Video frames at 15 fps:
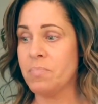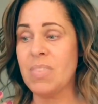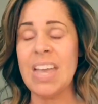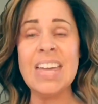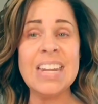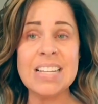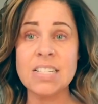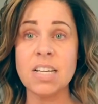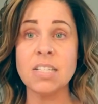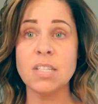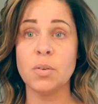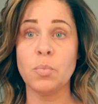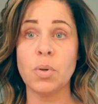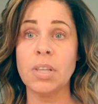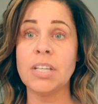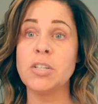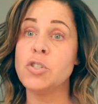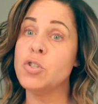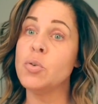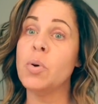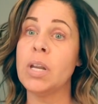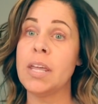and it doesn't really
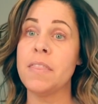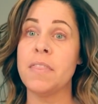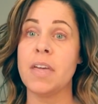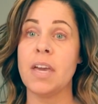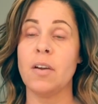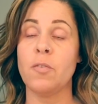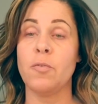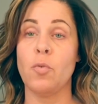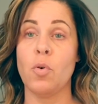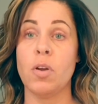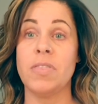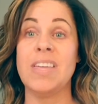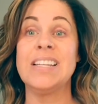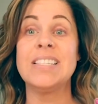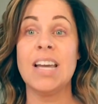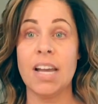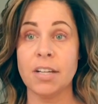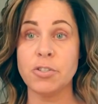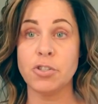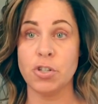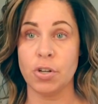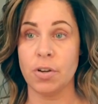do anything for the
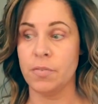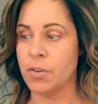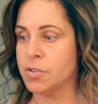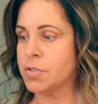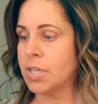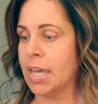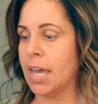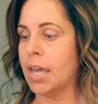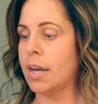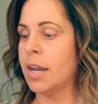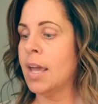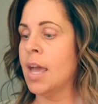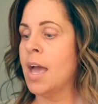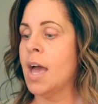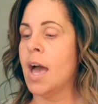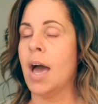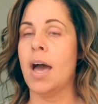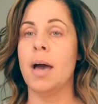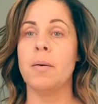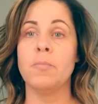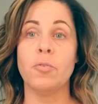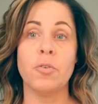texture of your skin,
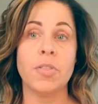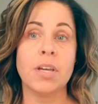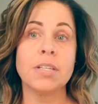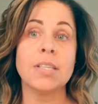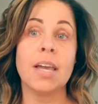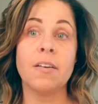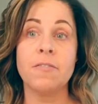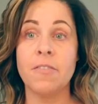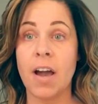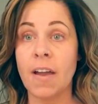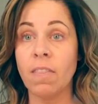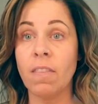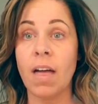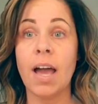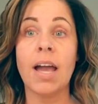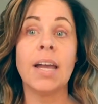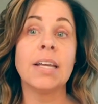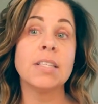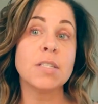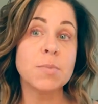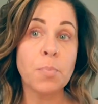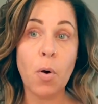um, for things like fine
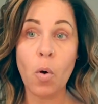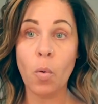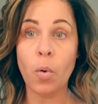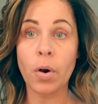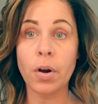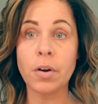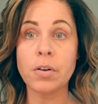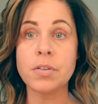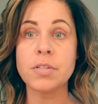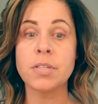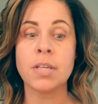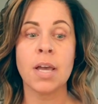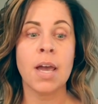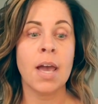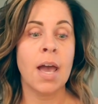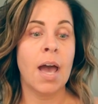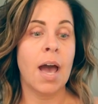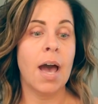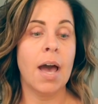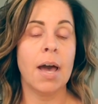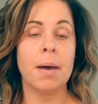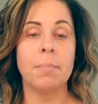lines, pores,
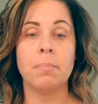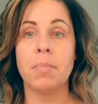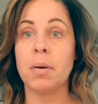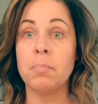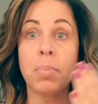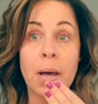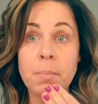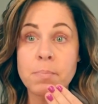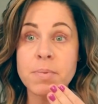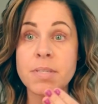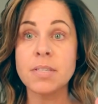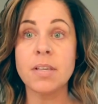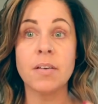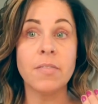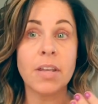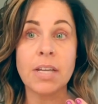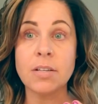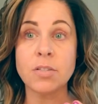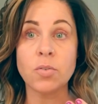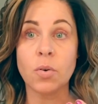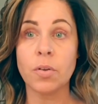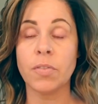um, bumps of any
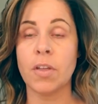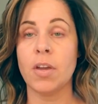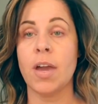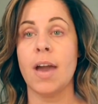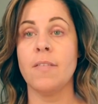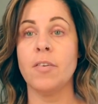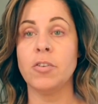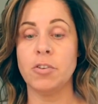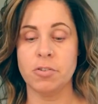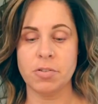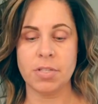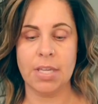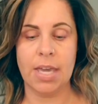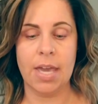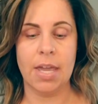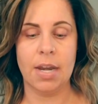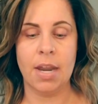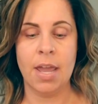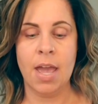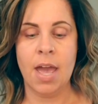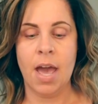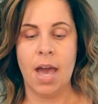sort that you have on your skin.
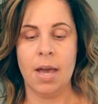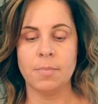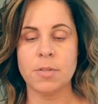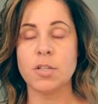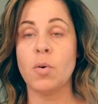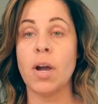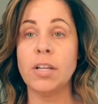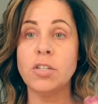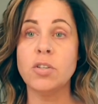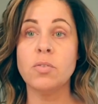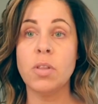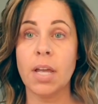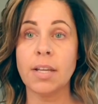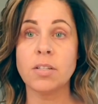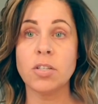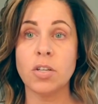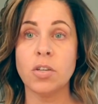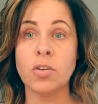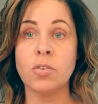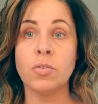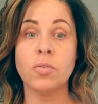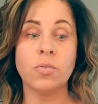Um, so I do like to
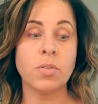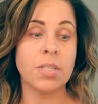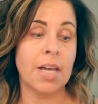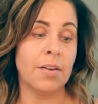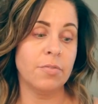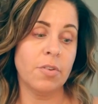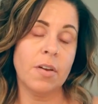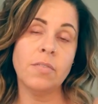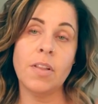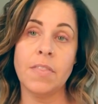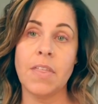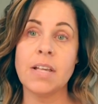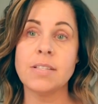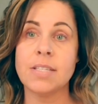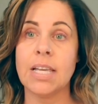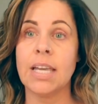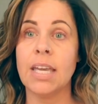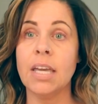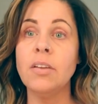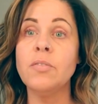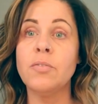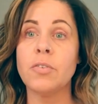use, after I've let that sink
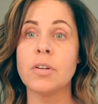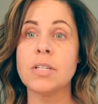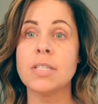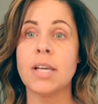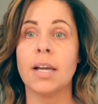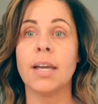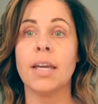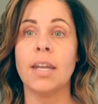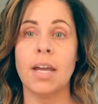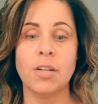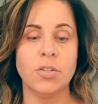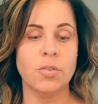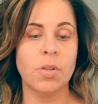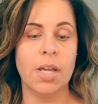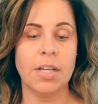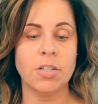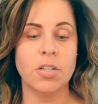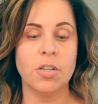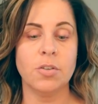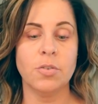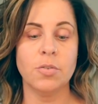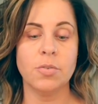in for a second, I do like to
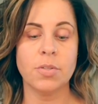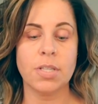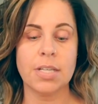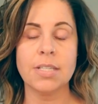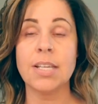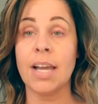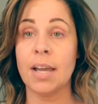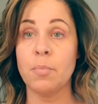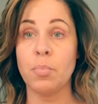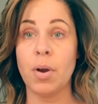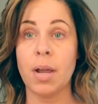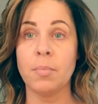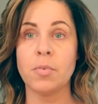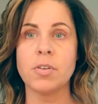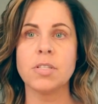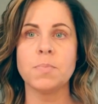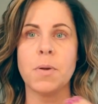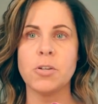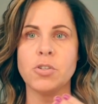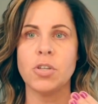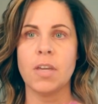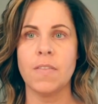use a second primer,
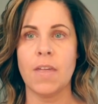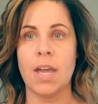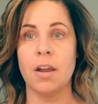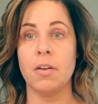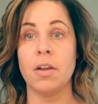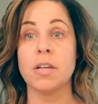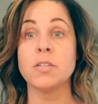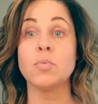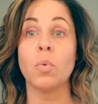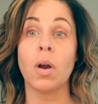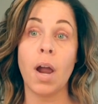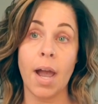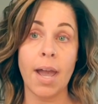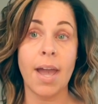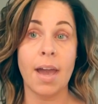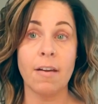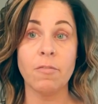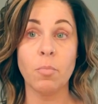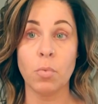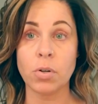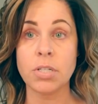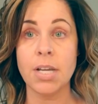especially in the areas where I have
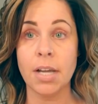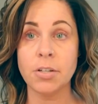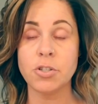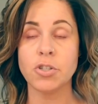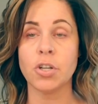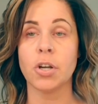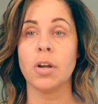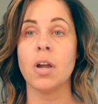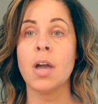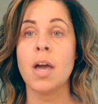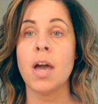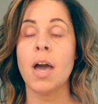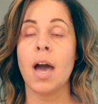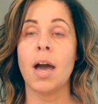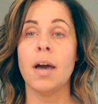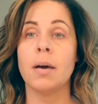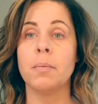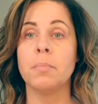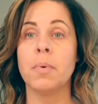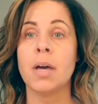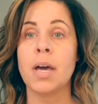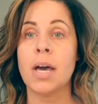more texture,
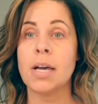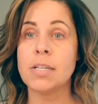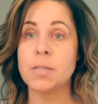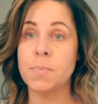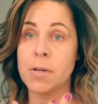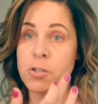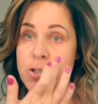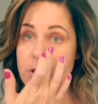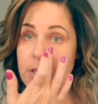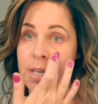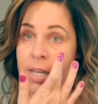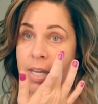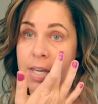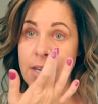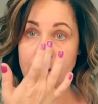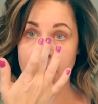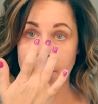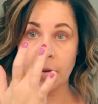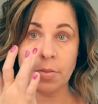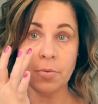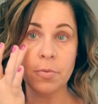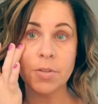um, especially
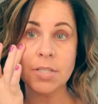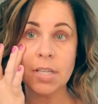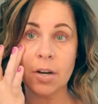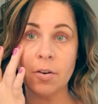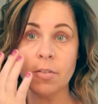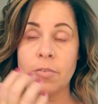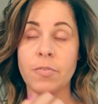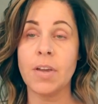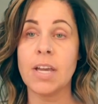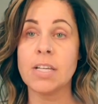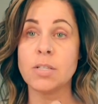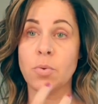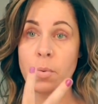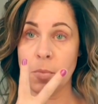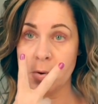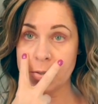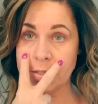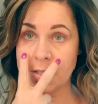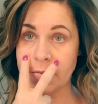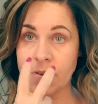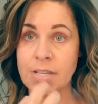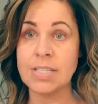here through the center of the face where
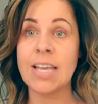most of us